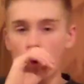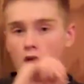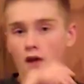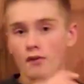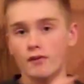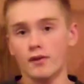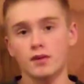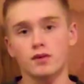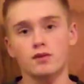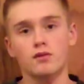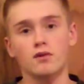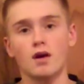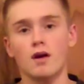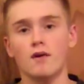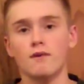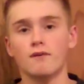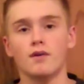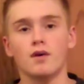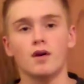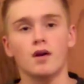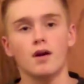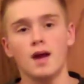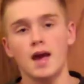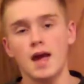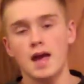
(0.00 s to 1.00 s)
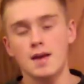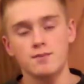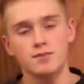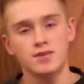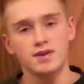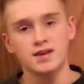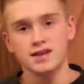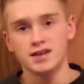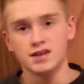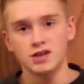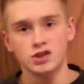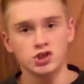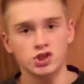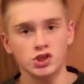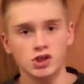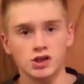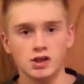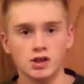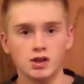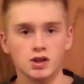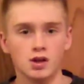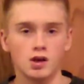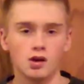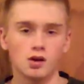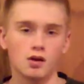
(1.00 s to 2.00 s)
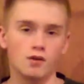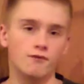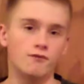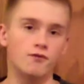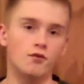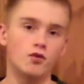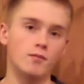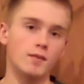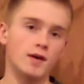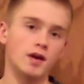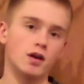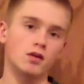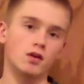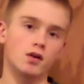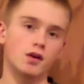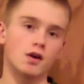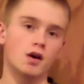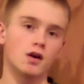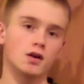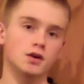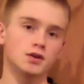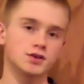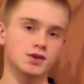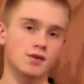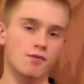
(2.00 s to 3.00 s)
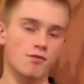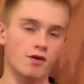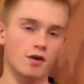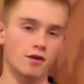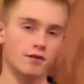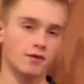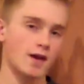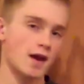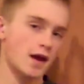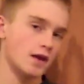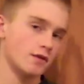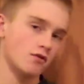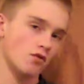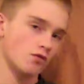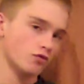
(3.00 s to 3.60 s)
unless you have a NPEG, a full metal gun or something like that.